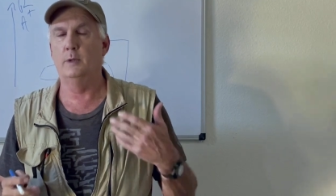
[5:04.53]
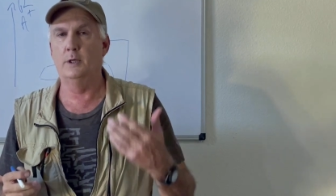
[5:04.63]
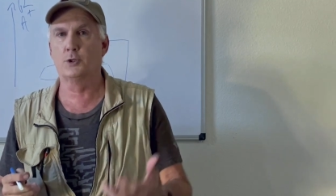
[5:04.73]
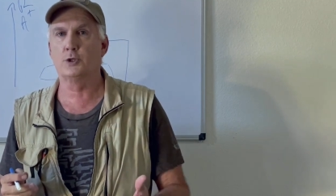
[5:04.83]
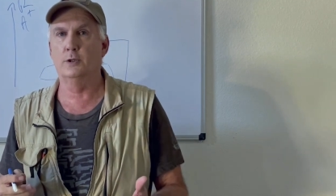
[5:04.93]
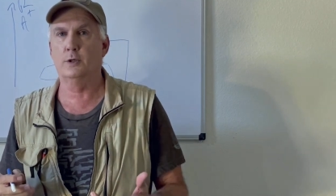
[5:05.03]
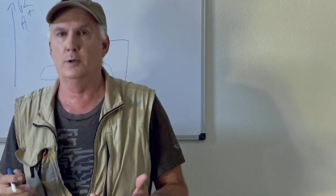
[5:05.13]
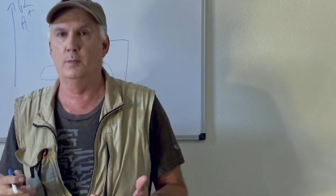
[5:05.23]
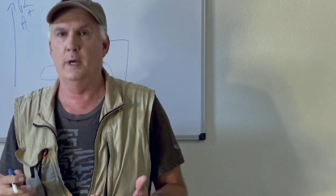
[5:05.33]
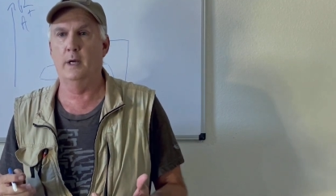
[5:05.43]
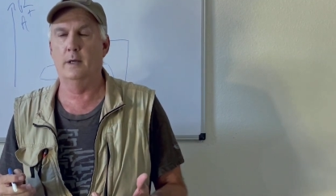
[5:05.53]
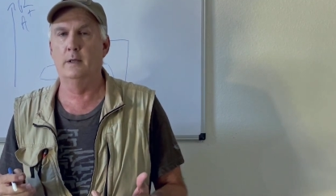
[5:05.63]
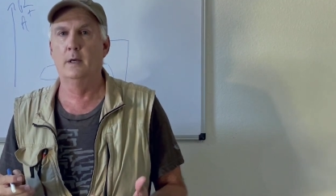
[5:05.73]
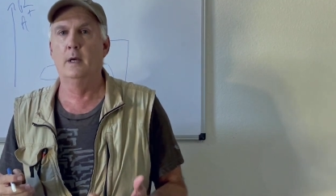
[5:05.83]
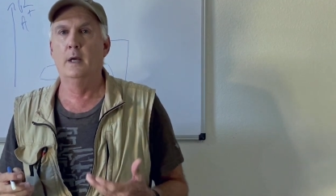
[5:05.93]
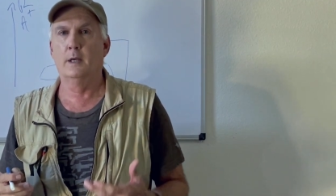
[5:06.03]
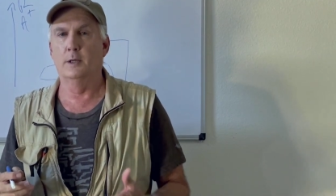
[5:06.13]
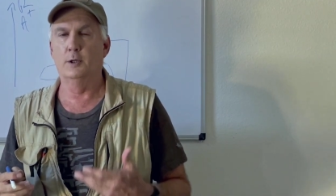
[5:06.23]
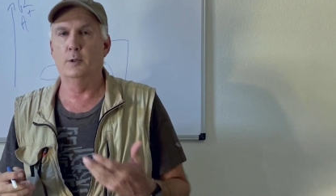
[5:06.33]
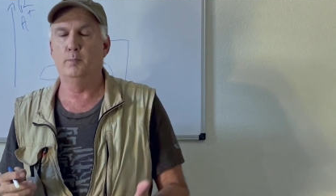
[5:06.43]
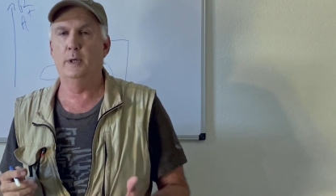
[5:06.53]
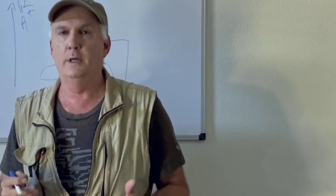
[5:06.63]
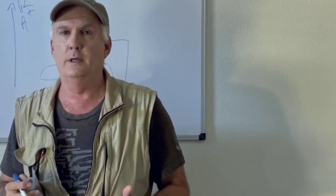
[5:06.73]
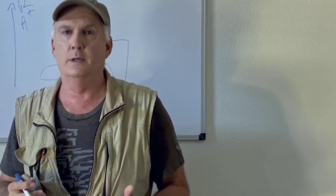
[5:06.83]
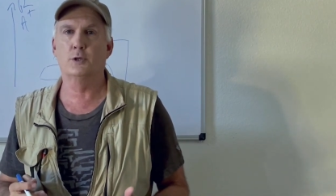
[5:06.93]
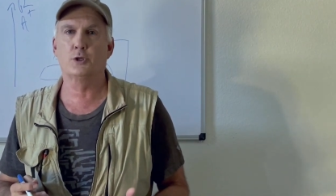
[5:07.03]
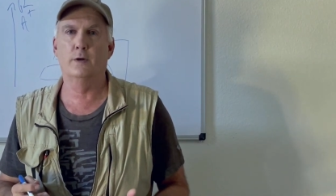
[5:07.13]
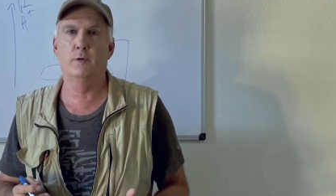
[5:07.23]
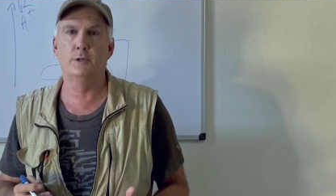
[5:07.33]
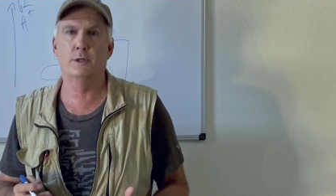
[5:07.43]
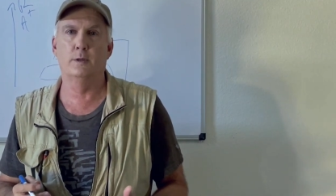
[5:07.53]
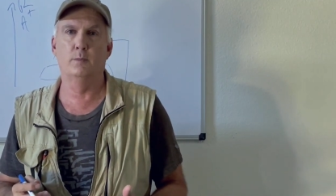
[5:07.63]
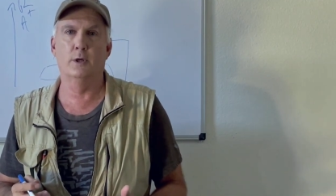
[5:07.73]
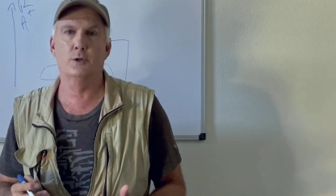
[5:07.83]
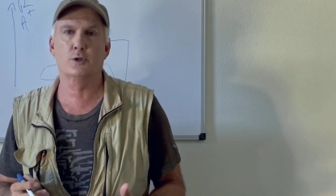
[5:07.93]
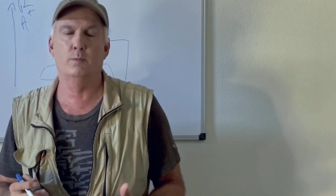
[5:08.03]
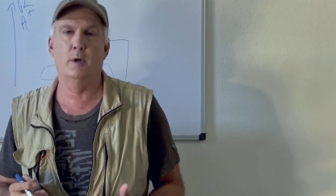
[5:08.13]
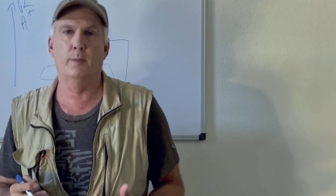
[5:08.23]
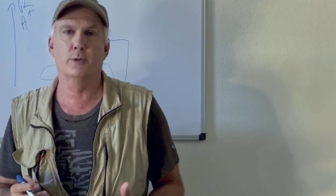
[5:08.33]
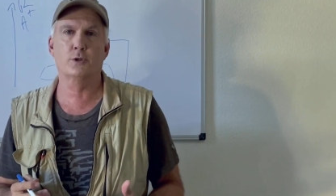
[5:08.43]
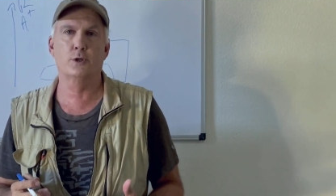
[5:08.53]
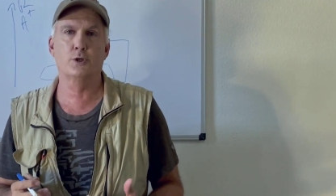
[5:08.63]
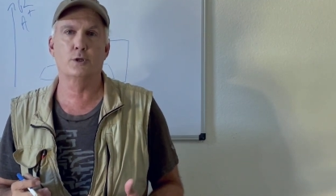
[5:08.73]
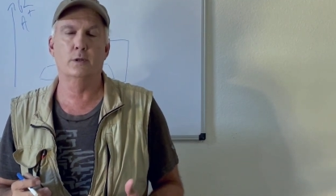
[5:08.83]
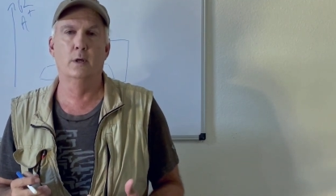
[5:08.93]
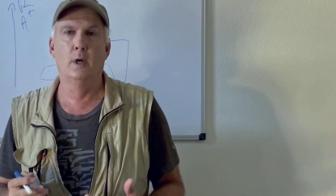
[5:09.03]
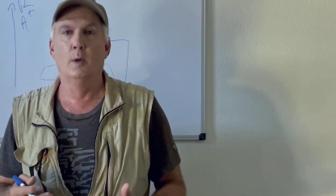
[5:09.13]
Incident Command, can get pings every 10 minutes on my position.